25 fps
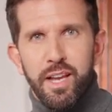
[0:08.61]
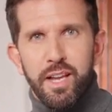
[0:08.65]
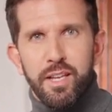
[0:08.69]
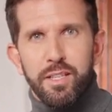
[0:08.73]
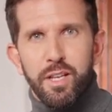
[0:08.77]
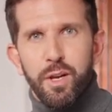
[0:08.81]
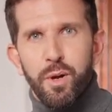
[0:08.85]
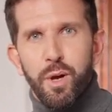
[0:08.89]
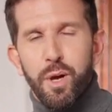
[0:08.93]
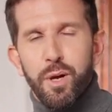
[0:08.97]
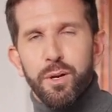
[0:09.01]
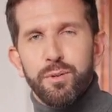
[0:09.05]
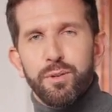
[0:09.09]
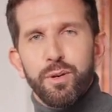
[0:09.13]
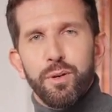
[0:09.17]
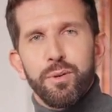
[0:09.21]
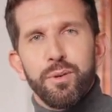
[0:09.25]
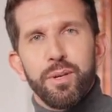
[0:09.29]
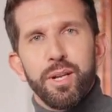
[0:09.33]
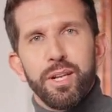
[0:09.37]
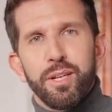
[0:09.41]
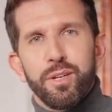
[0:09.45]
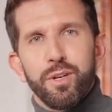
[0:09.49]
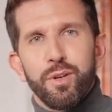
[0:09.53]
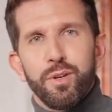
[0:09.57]
there are a few
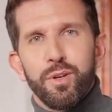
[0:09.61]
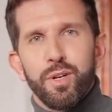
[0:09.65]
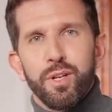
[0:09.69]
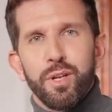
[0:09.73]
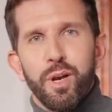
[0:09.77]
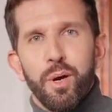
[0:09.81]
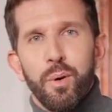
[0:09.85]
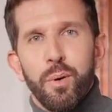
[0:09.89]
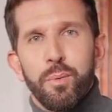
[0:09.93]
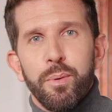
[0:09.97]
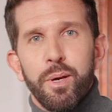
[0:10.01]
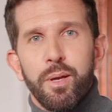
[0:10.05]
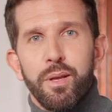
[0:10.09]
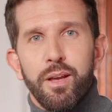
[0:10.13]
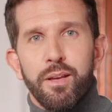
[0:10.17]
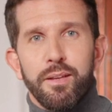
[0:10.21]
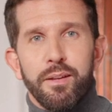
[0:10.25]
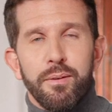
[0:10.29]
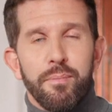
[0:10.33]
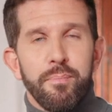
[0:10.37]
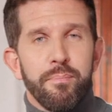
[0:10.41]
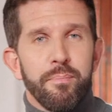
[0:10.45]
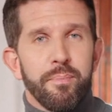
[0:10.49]
things you should know about it,